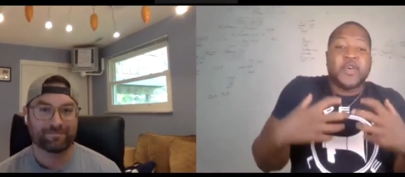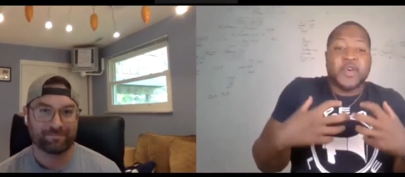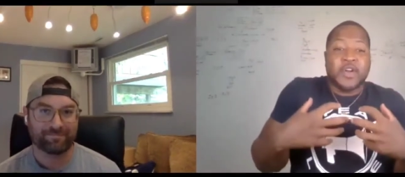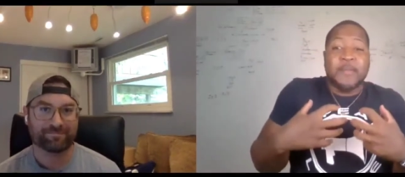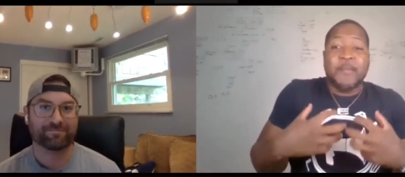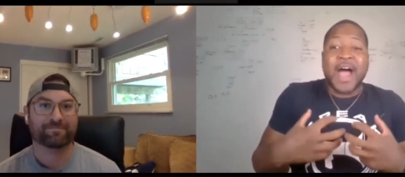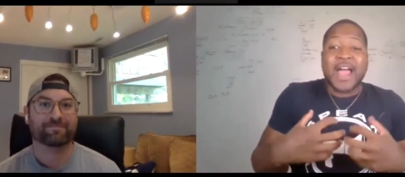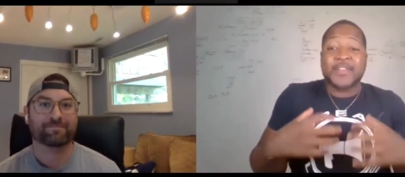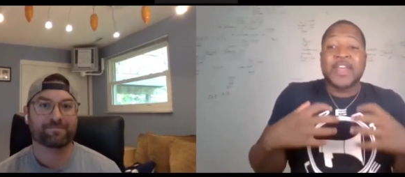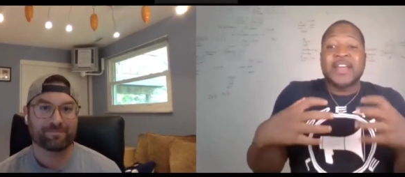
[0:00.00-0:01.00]
Speaker 1: going on in my
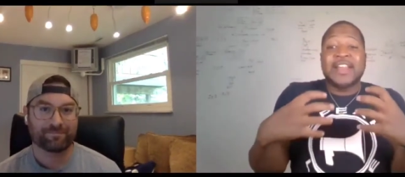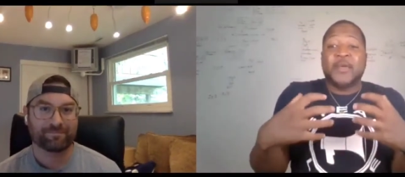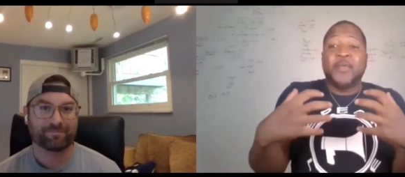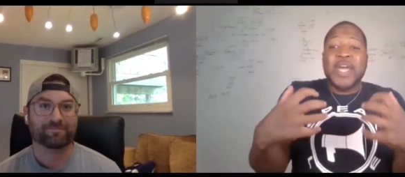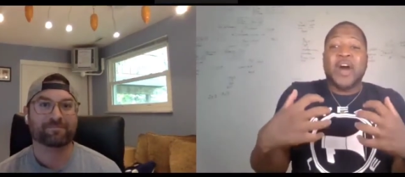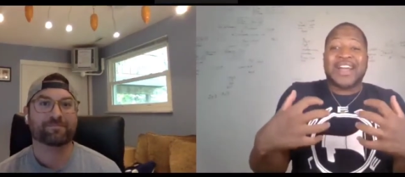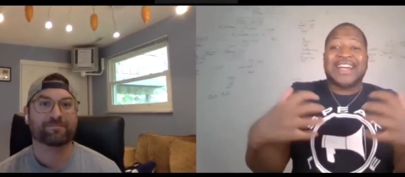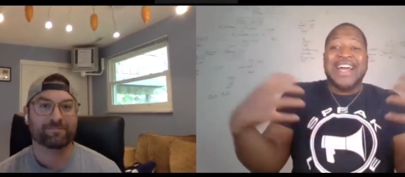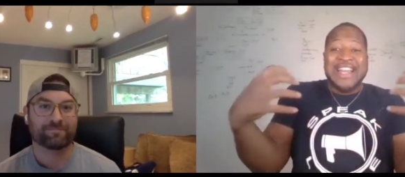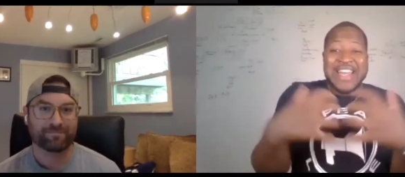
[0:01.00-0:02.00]
house. Like we are
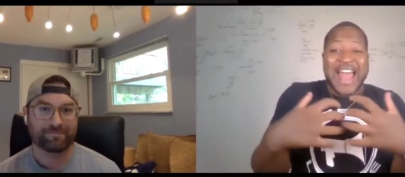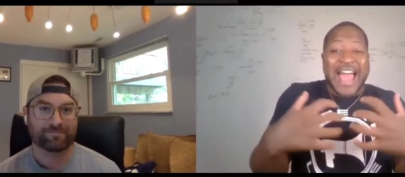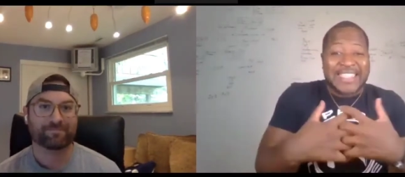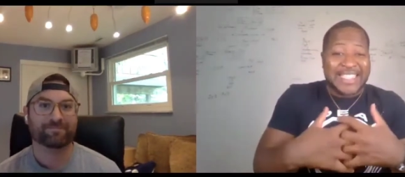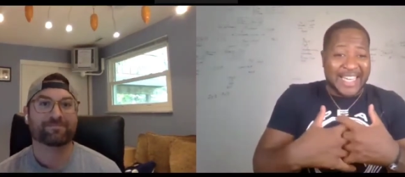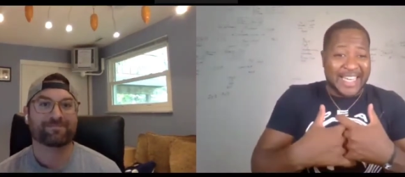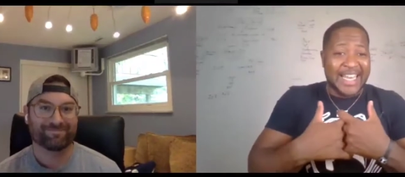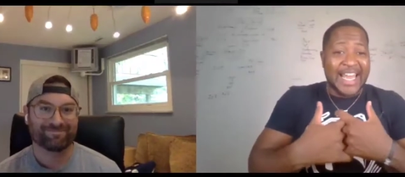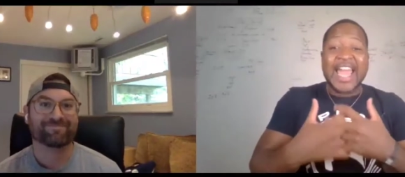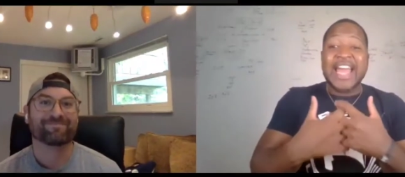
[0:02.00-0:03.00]
connected,
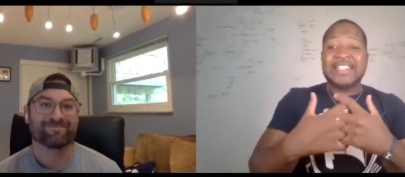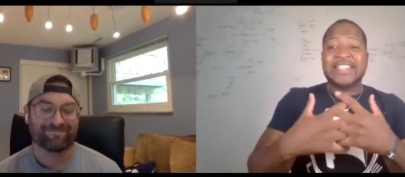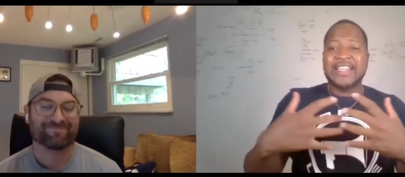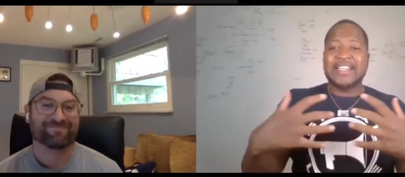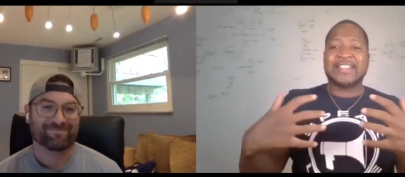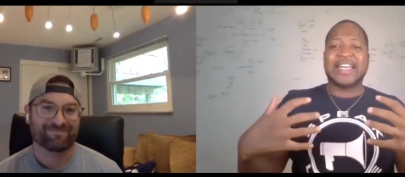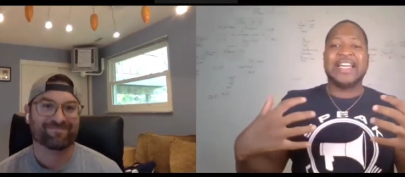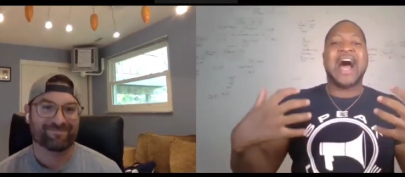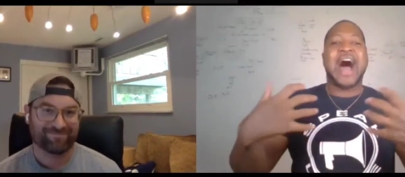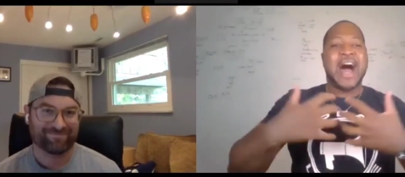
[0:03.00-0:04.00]
and it's and it's like
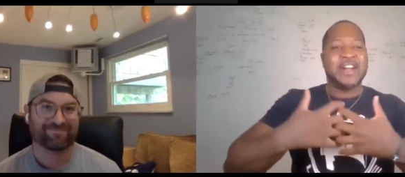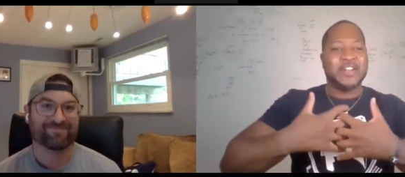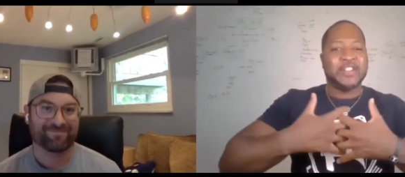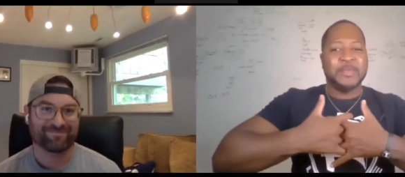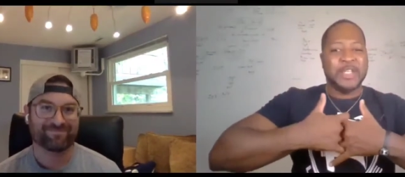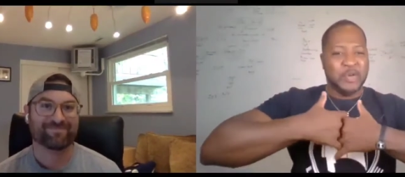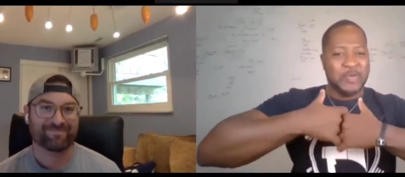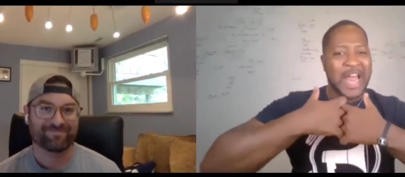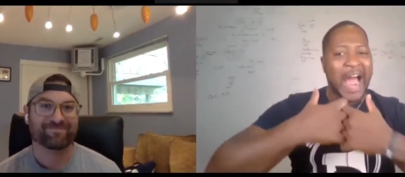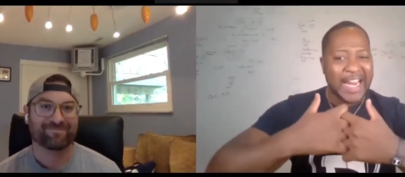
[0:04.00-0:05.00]
an honor to be
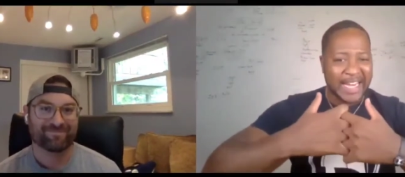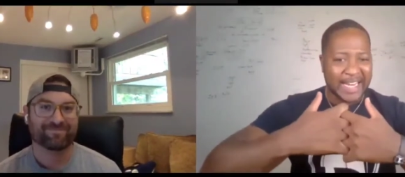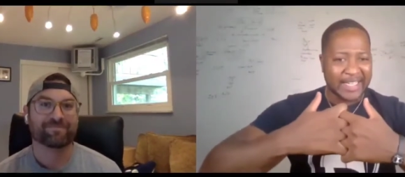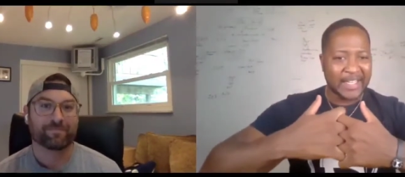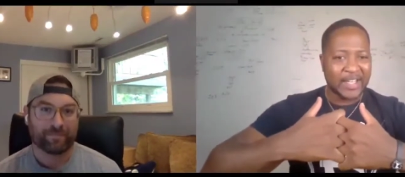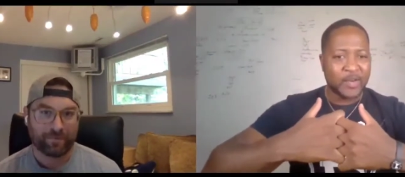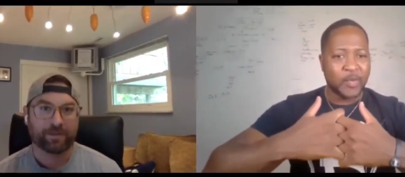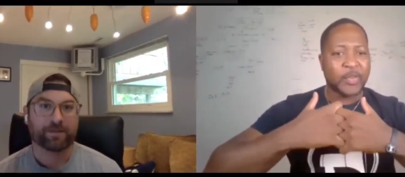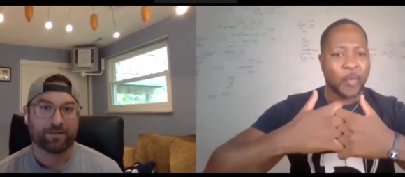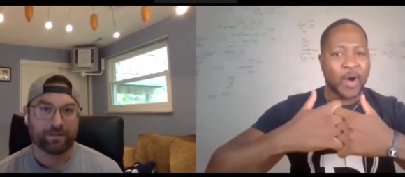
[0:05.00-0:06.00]
united
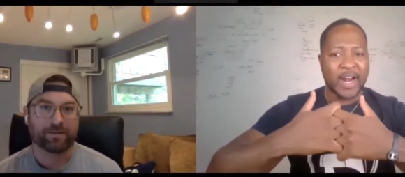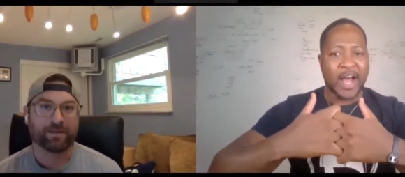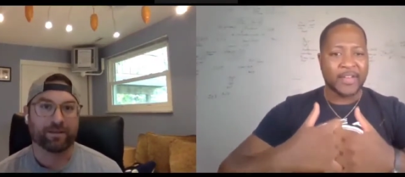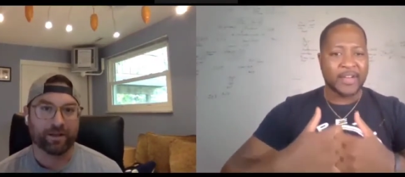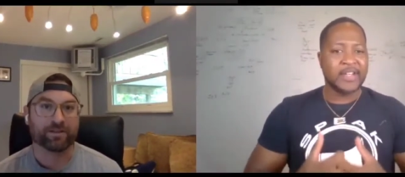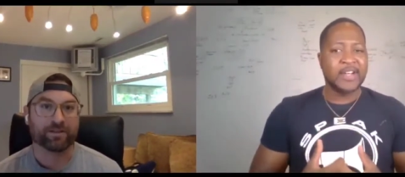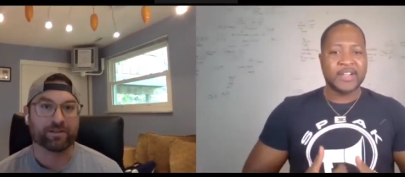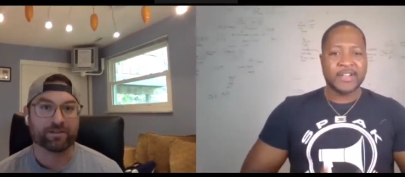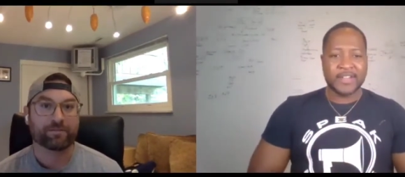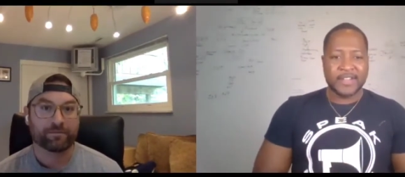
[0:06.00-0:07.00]
with
Speaker 2: one another.
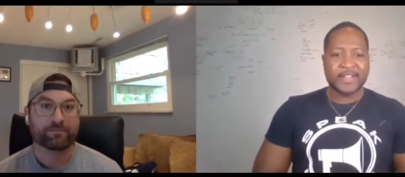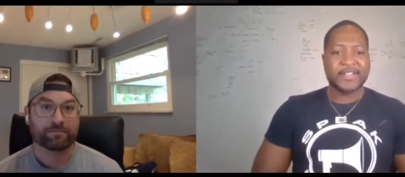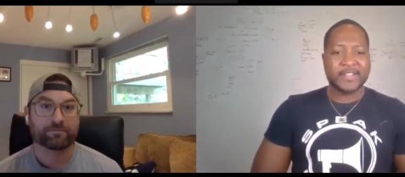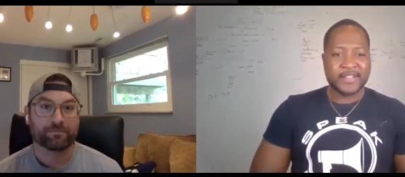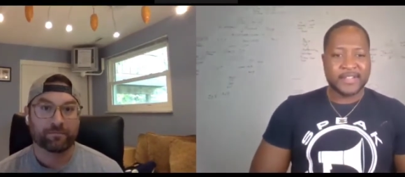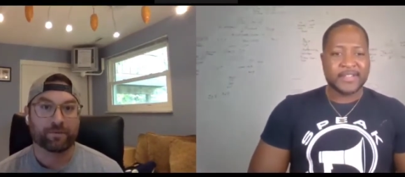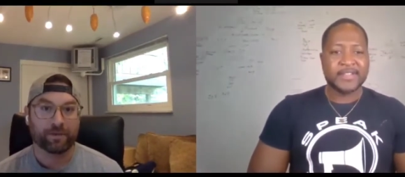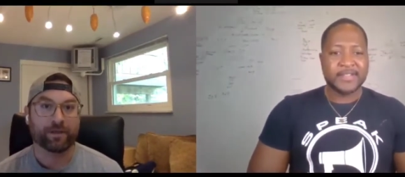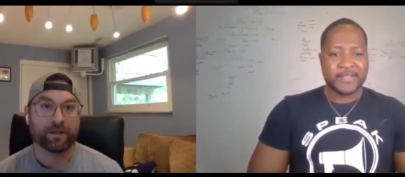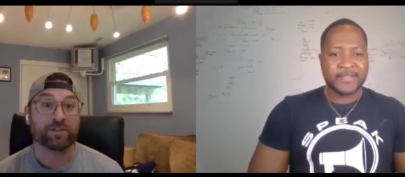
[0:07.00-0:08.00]
It
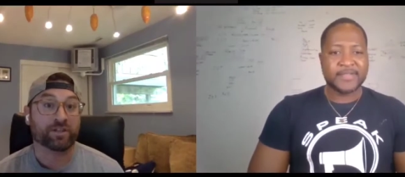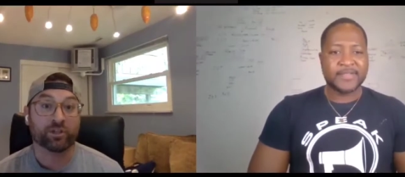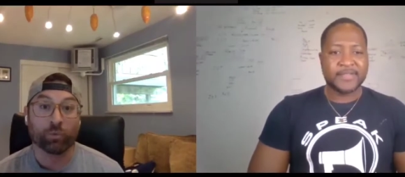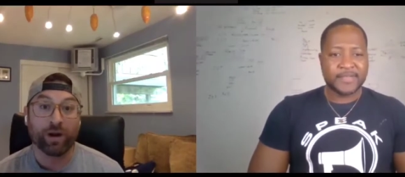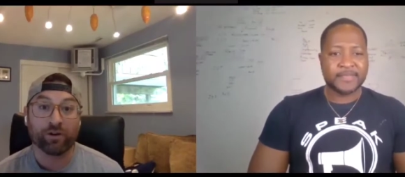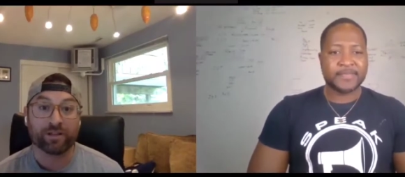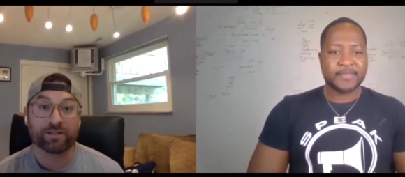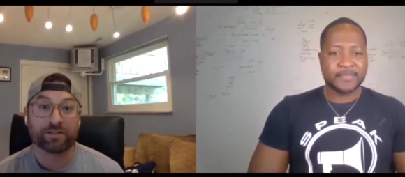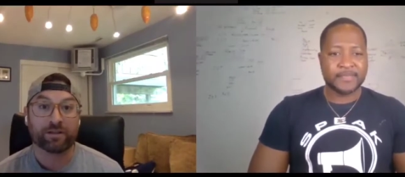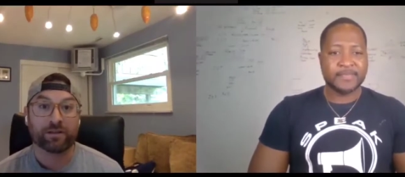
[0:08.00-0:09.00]
is. It's an awareness.
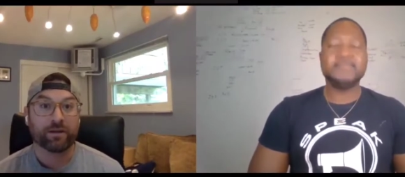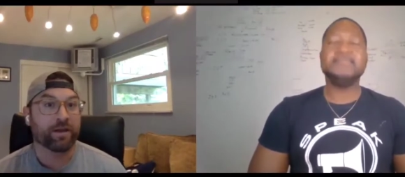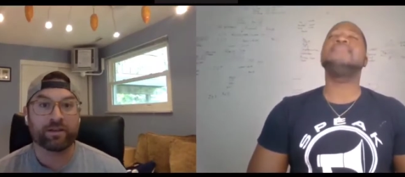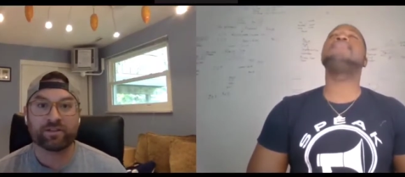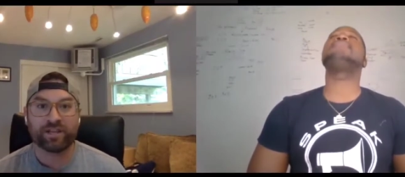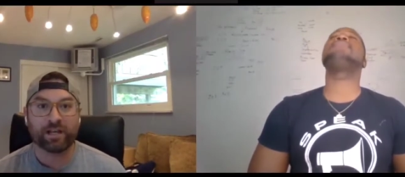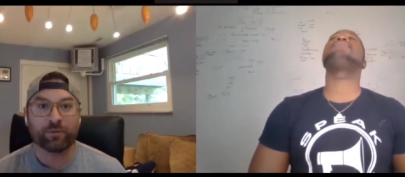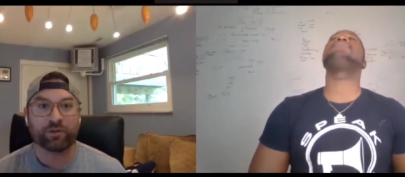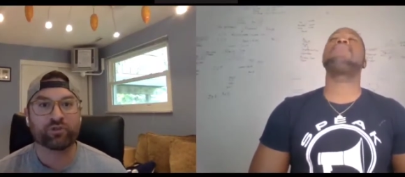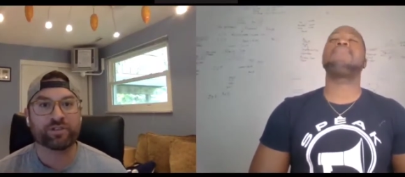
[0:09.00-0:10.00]
It's exactly what you
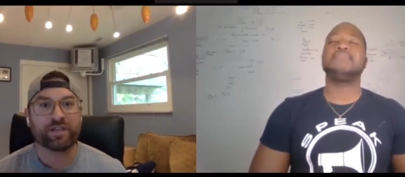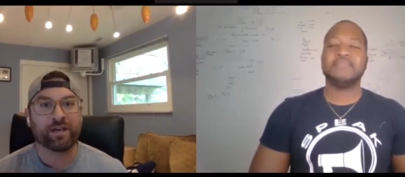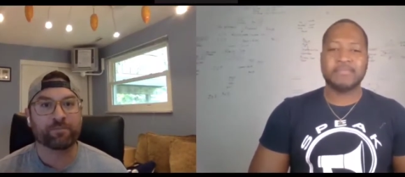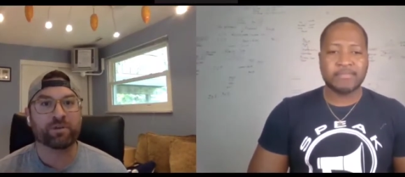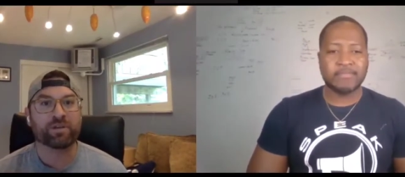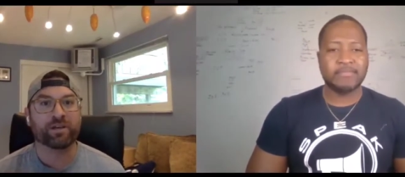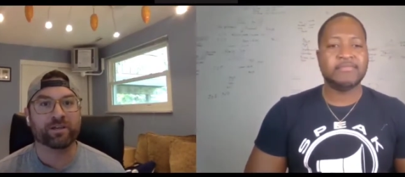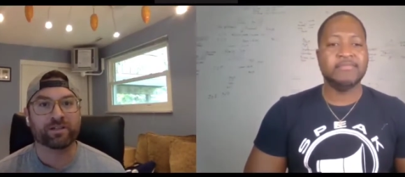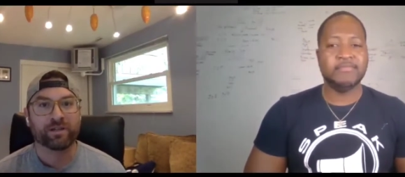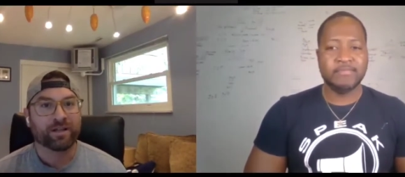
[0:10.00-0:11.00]
said
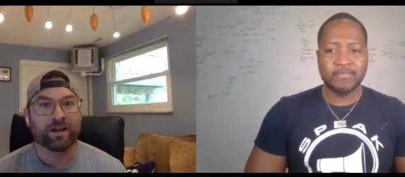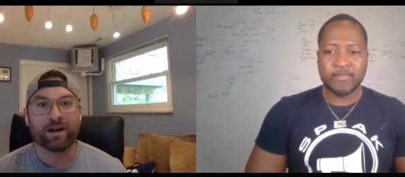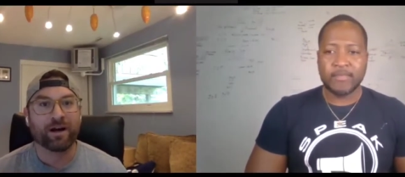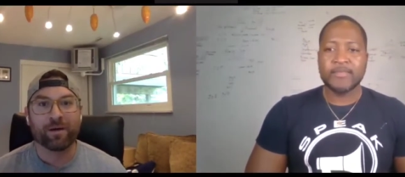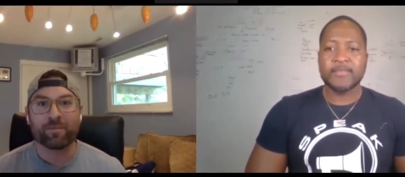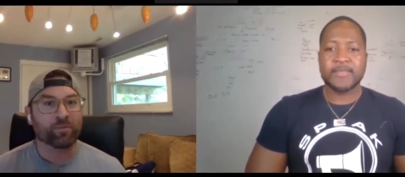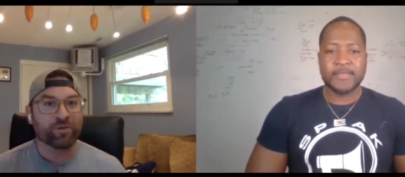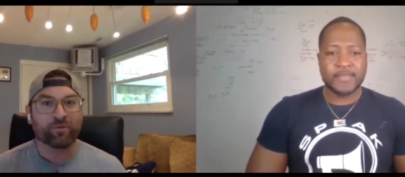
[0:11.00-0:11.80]
because uh, I mean we've